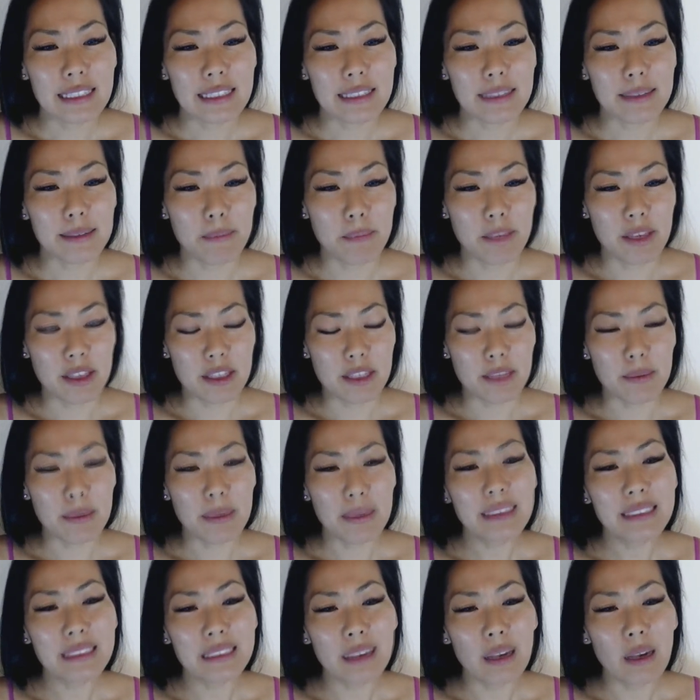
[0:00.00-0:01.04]
it's a
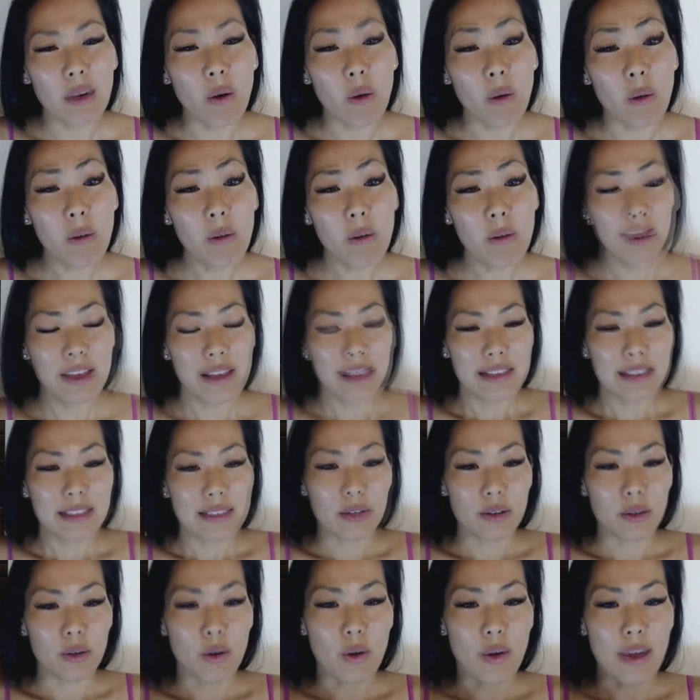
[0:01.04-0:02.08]
bit slow,
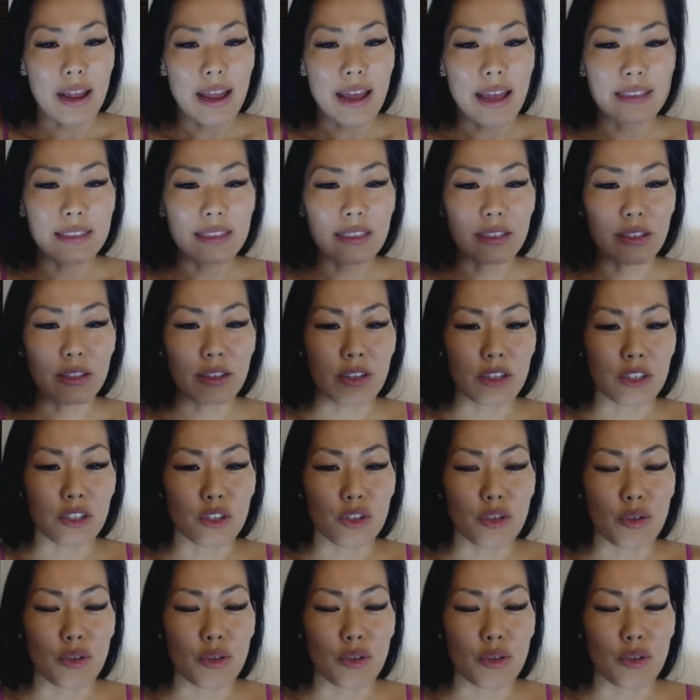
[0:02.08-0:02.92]
so I asked the student